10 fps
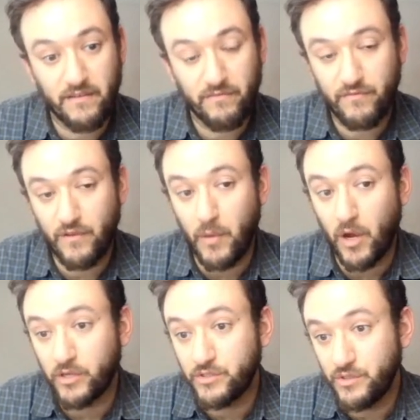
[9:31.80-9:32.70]
from
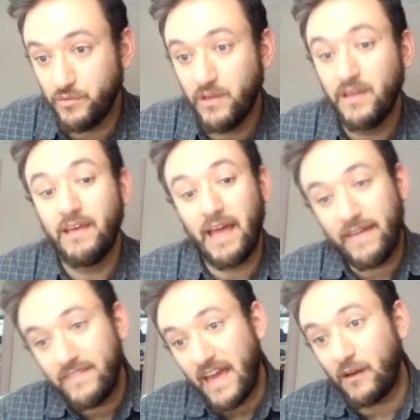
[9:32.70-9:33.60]
R2, and
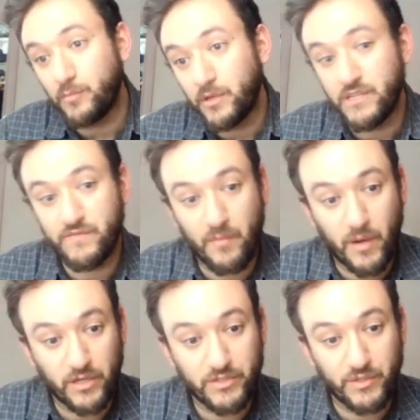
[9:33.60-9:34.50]
the output is from
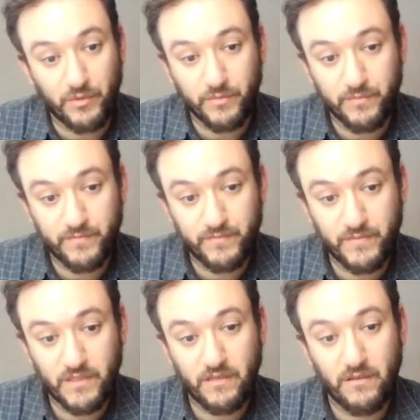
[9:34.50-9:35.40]
R2.
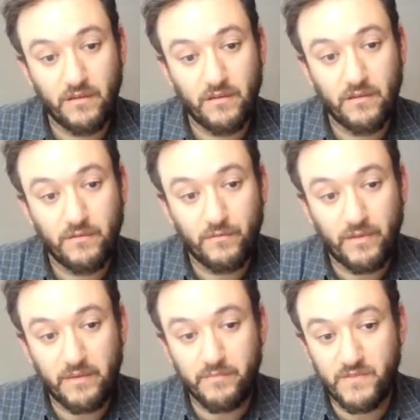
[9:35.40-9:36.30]

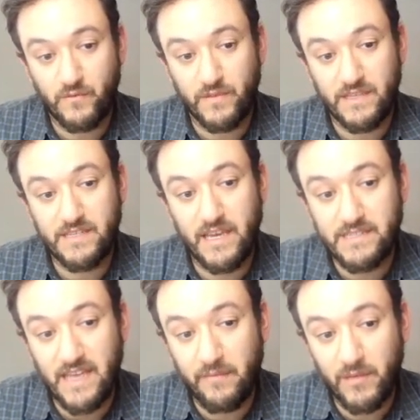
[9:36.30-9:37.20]
Okay, so in this case,
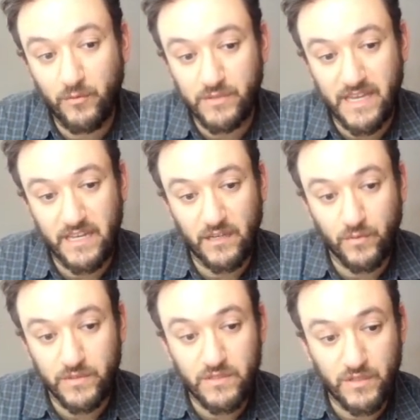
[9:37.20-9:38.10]
m equals n
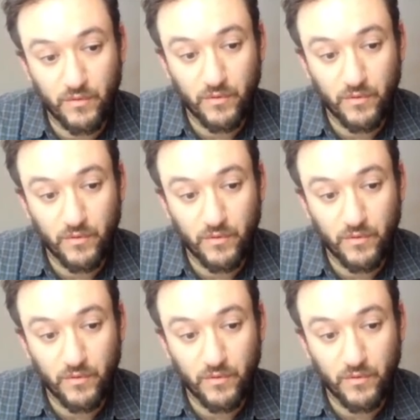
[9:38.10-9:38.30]
equals 2.